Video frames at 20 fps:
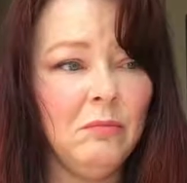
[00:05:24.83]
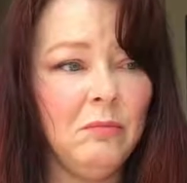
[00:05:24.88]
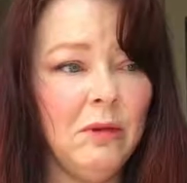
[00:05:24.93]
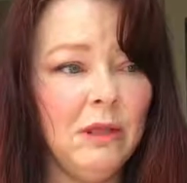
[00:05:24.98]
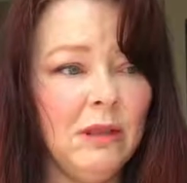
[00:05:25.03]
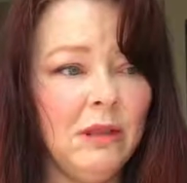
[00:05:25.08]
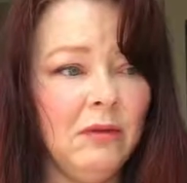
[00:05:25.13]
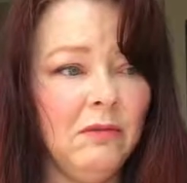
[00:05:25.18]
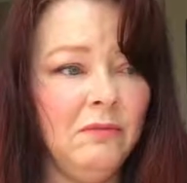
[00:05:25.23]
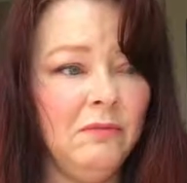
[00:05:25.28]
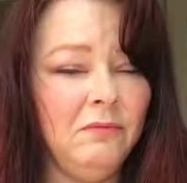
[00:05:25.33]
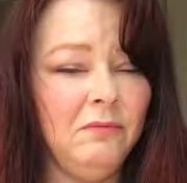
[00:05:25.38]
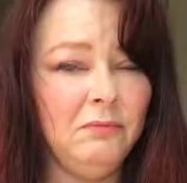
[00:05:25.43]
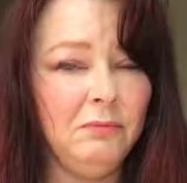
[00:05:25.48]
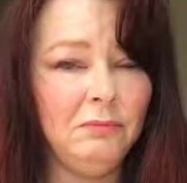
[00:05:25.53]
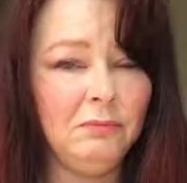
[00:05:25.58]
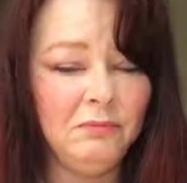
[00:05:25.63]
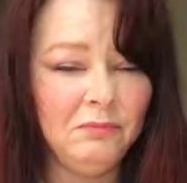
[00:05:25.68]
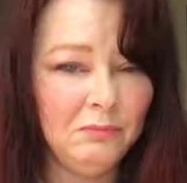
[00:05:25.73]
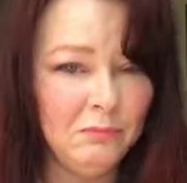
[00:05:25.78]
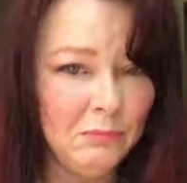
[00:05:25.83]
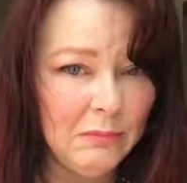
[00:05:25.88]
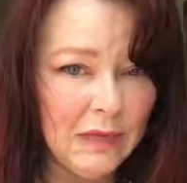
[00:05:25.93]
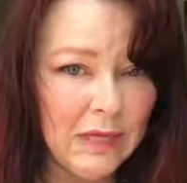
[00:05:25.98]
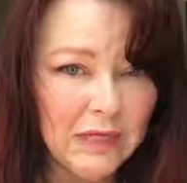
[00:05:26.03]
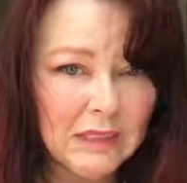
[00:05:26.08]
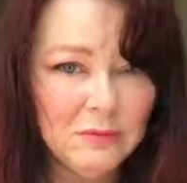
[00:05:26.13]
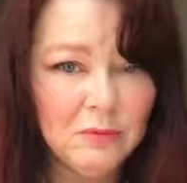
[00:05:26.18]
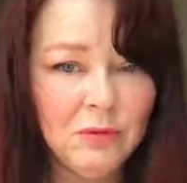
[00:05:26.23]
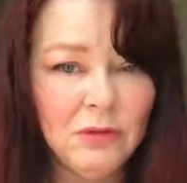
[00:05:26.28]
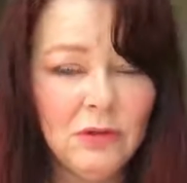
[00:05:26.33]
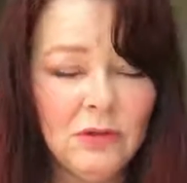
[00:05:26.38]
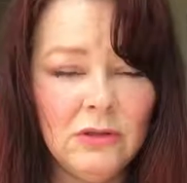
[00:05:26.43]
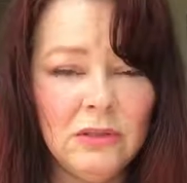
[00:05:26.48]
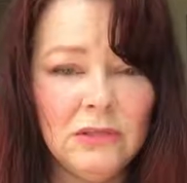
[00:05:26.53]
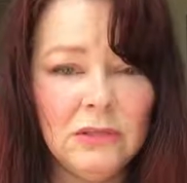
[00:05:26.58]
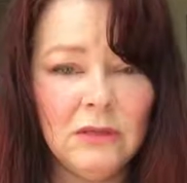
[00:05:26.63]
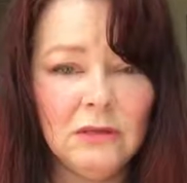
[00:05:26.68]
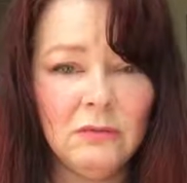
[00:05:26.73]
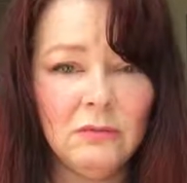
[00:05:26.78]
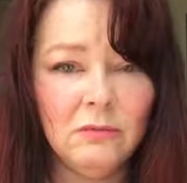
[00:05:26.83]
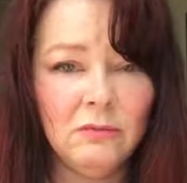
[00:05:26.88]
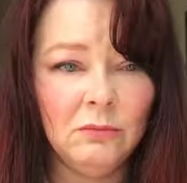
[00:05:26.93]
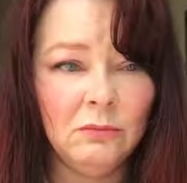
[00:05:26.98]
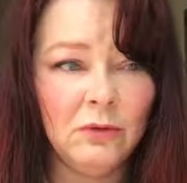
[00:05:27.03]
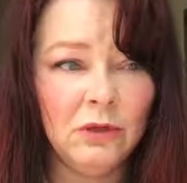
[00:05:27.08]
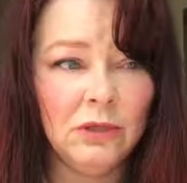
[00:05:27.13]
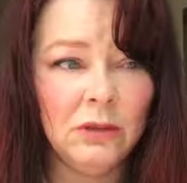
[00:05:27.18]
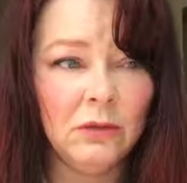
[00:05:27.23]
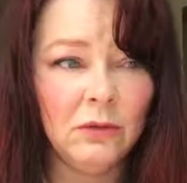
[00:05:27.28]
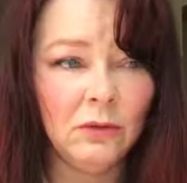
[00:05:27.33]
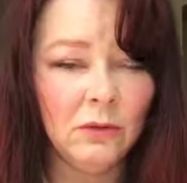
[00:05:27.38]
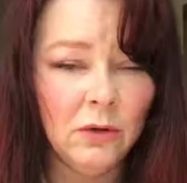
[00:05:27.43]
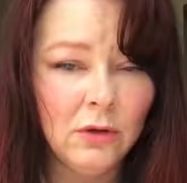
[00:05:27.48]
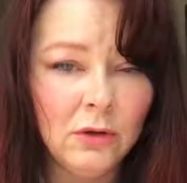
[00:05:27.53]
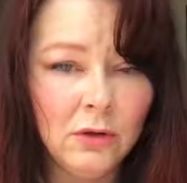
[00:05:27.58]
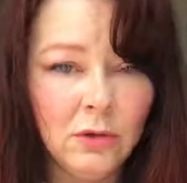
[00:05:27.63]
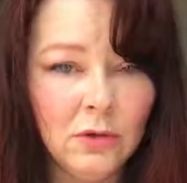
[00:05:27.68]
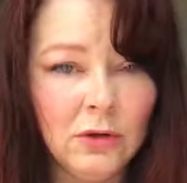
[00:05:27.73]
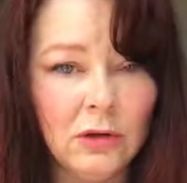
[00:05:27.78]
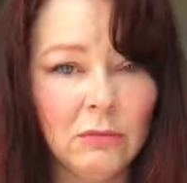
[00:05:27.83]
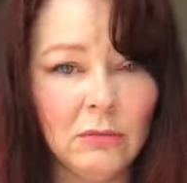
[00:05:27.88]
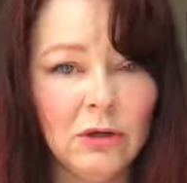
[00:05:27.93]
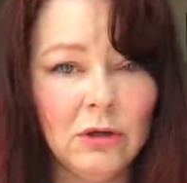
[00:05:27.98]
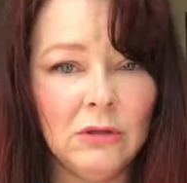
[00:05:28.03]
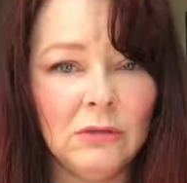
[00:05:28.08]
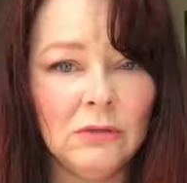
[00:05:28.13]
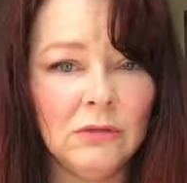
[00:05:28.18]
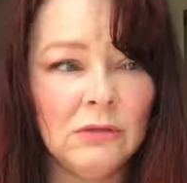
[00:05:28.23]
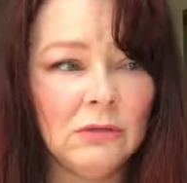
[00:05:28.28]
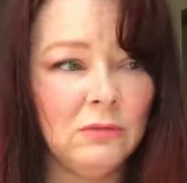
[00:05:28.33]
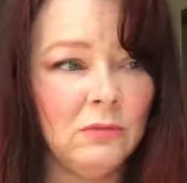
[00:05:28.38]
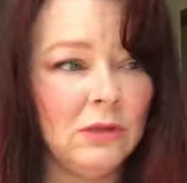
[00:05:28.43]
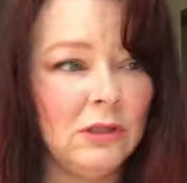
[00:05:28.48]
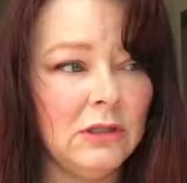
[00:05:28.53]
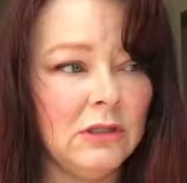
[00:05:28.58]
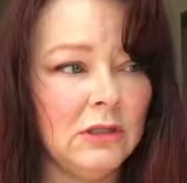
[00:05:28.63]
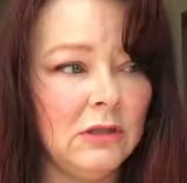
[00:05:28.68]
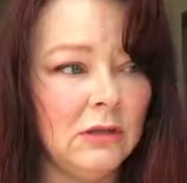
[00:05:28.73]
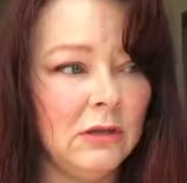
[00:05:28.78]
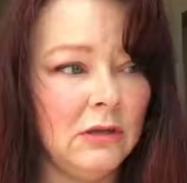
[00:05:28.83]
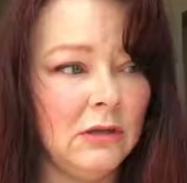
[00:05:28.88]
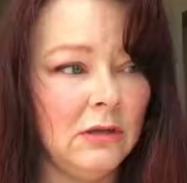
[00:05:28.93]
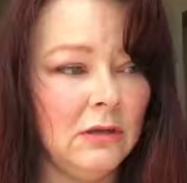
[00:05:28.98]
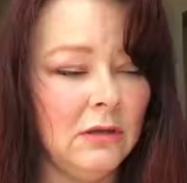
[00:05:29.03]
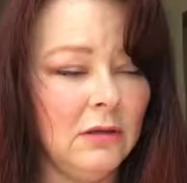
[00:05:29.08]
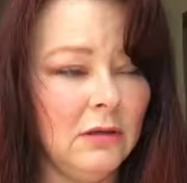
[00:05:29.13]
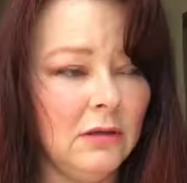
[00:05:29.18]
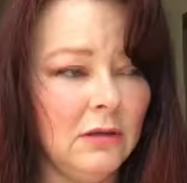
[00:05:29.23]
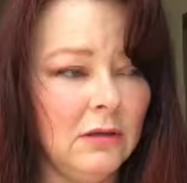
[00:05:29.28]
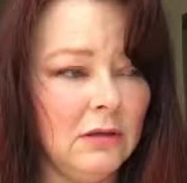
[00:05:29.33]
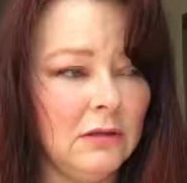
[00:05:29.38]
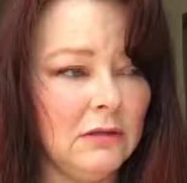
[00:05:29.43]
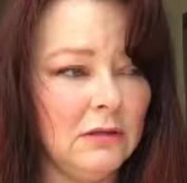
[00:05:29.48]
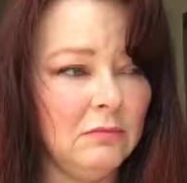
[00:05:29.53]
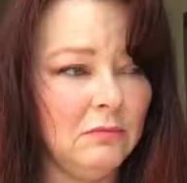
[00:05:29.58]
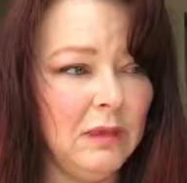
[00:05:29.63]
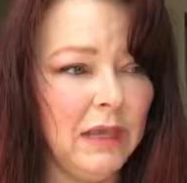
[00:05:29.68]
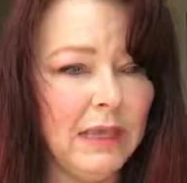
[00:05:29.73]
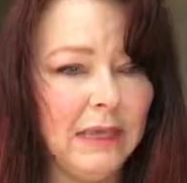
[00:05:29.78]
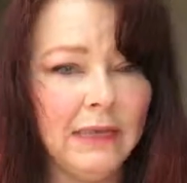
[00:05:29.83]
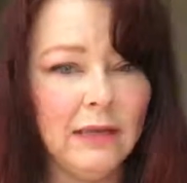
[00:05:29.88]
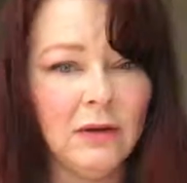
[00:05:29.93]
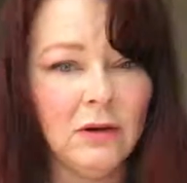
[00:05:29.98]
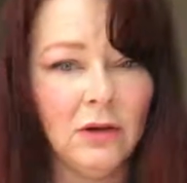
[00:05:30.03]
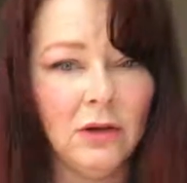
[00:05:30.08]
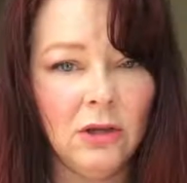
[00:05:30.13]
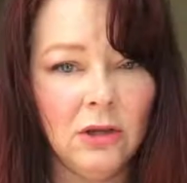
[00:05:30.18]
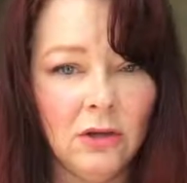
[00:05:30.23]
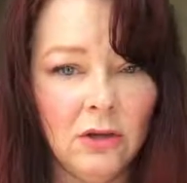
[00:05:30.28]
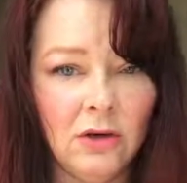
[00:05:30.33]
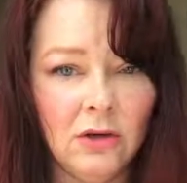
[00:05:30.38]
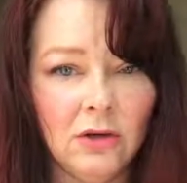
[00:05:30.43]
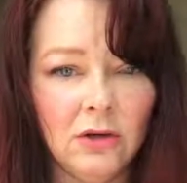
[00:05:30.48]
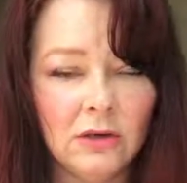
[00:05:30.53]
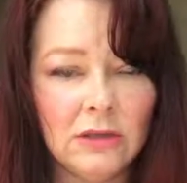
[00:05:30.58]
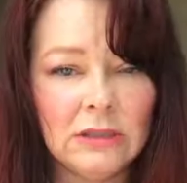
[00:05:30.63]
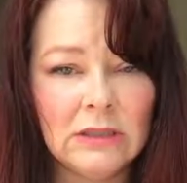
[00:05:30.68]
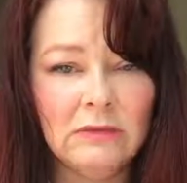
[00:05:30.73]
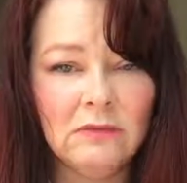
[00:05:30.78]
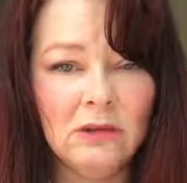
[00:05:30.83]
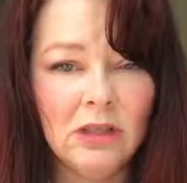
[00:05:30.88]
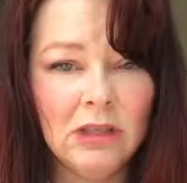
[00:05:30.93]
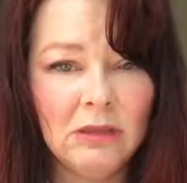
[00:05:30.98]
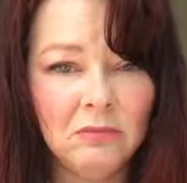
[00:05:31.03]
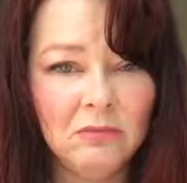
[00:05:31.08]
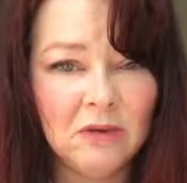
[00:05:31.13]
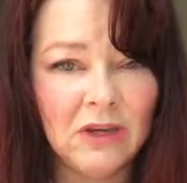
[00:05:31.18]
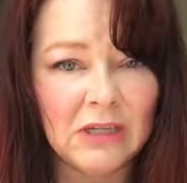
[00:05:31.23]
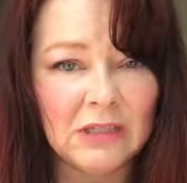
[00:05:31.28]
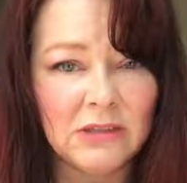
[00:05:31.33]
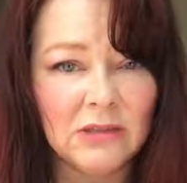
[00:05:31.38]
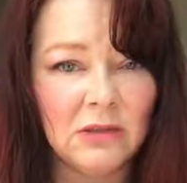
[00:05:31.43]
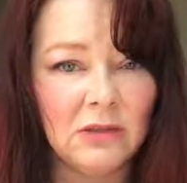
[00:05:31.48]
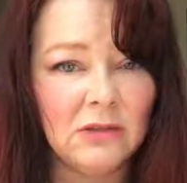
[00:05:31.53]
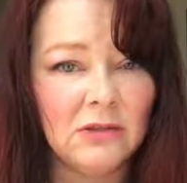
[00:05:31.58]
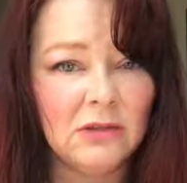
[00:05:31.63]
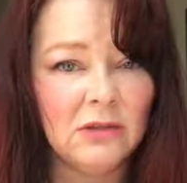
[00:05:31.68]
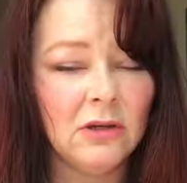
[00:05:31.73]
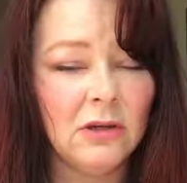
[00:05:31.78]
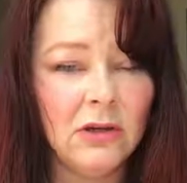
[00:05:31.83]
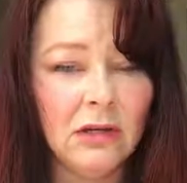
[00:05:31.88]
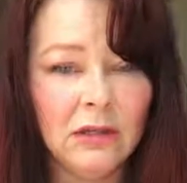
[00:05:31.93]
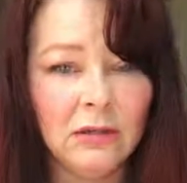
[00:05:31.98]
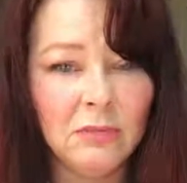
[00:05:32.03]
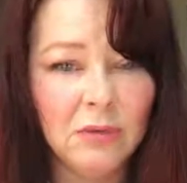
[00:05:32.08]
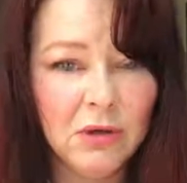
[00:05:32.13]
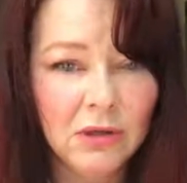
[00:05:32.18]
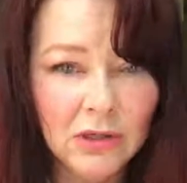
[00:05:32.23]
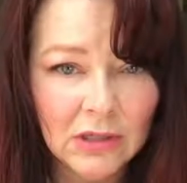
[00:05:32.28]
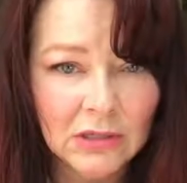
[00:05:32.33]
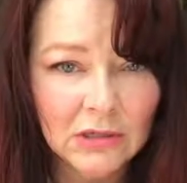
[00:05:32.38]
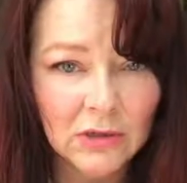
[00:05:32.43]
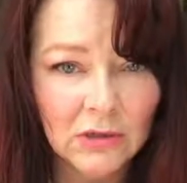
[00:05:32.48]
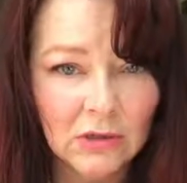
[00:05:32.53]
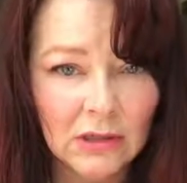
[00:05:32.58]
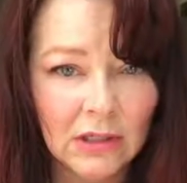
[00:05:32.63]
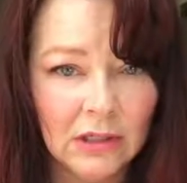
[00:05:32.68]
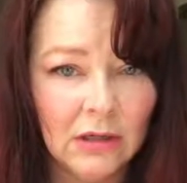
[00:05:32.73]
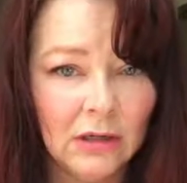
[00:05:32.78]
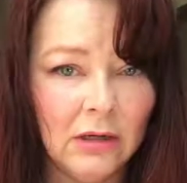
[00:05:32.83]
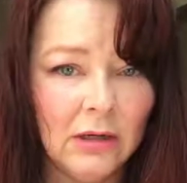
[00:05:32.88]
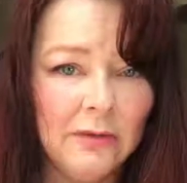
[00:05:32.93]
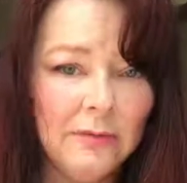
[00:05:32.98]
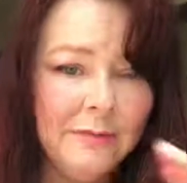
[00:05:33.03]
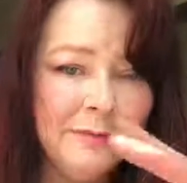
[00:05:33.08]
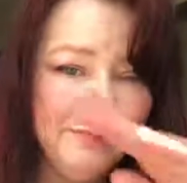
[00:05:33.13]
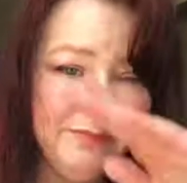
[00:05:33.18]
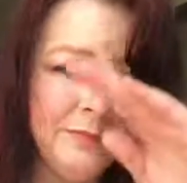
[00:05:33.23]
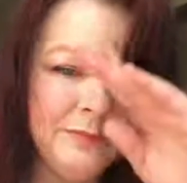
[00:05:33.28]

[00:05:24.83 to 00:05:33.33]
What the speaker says: But they're mass producing them with growth hormones, which is making our younger girls develop faster and starting their periods earlier.